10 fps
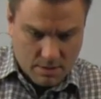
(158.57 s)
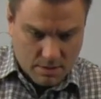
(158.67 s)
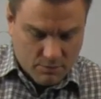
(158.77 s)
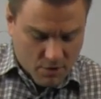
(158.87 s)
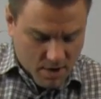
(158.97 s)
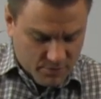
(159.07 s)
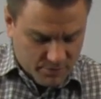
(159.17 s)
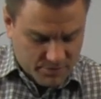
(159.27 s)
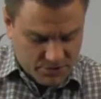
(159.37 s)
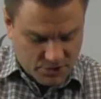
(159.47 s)
in the
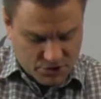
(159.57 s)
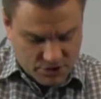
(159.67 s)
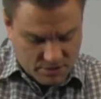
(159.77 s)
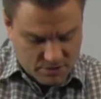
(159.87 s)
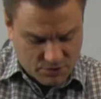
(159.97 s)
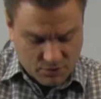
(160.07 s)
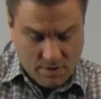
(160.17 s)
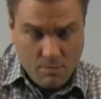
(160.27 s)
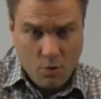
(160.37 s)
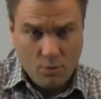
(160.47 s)
proper position, so
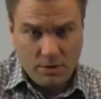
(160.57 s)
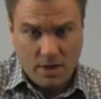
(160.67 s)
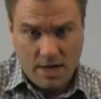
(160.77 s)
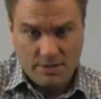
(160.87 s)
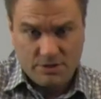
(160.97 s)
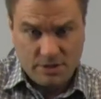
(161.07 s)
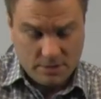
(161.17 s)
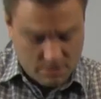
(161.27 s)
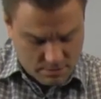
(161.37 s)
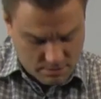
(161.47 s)
I'm
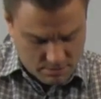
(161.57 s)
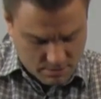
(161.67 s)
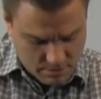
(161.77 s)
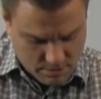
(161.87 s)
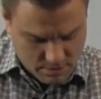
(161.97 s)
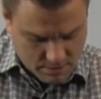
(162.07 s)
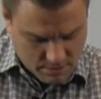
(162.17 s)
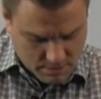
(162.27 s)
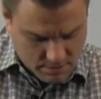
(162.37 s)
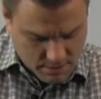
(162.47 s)
mobilizing
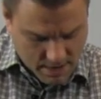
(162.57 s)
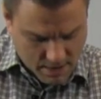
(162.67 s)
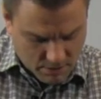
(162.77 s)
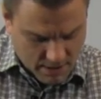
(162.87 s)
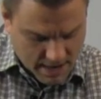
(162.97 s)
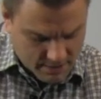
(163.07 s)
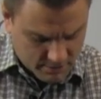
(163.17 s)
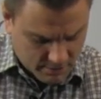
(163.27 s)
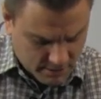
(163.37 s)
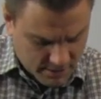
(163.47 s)
out
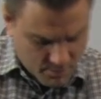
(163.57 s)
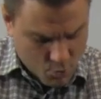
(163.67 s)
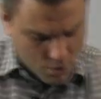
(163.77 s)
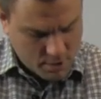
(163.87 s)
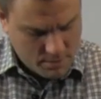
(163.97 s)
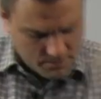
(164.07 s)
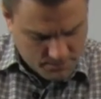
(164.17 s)
laterally more,